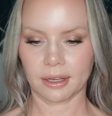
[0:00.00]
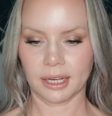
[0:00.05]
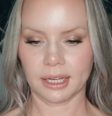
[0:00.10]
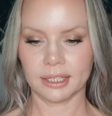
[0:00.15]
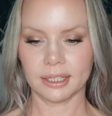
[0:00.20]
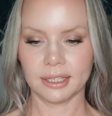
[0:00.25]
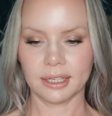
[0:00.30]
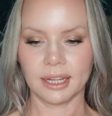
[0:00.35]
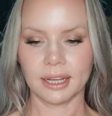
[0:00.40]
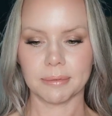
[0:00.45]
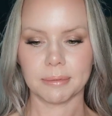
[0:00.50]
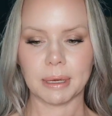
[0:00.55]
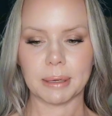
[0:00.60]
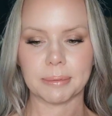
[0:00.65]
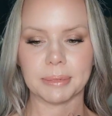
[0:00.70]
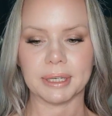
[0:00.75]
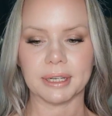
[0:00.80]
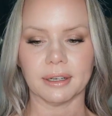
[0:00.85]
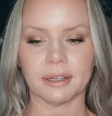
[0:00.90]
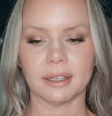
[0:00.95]
I didn't have my
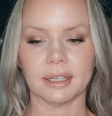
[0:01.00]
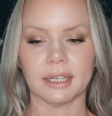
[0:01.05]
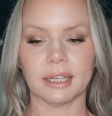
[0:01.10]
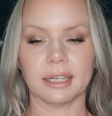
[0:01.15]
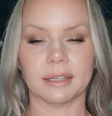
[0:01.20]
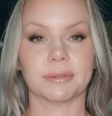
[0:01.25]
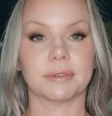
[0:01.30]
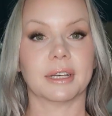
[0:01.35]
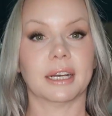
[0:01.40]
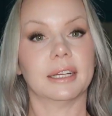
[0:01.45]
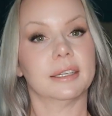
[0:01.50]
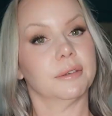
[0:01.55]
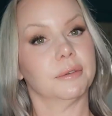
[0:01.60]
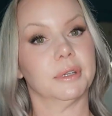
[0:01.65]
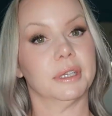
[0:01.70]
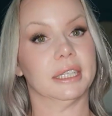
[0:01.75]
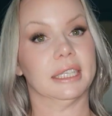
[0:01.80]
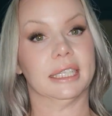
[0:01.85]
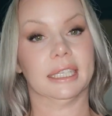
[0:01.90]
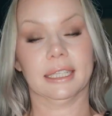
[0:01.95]
mirror and I kind of
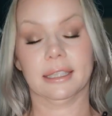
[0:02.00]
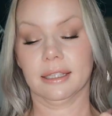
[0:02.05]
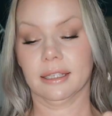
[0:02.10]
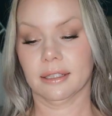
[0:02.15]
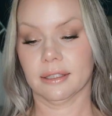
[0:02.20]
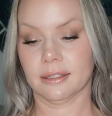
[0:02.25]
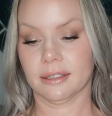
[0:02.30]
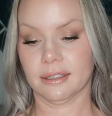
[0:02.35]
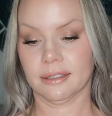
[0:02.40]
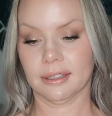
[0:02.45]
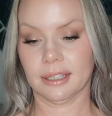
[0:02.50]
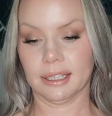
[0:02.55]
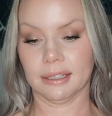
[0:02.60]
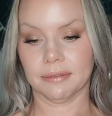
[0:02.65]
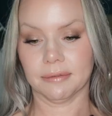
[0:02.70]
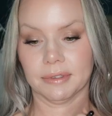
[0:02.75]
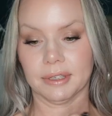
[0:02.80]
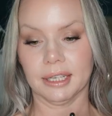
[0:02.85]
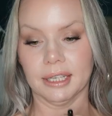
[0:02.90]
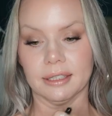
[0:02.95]
really need this because
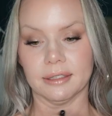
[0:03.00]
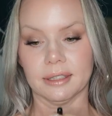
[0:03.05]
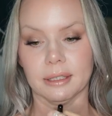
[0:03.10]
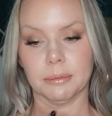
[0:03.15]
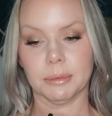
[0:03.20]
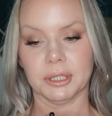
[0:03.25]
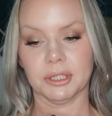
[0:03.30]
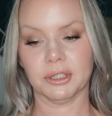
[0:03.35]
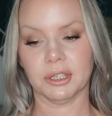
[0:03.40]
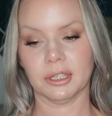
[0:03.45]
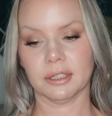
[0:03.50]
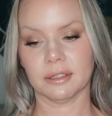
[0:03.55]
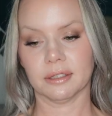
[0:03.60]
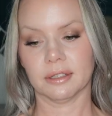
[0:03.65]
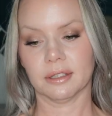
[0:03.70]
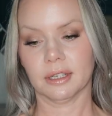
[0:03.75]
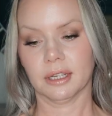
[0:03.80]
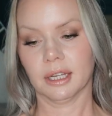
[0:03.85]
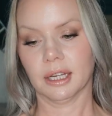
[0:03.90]
I can't see my chest.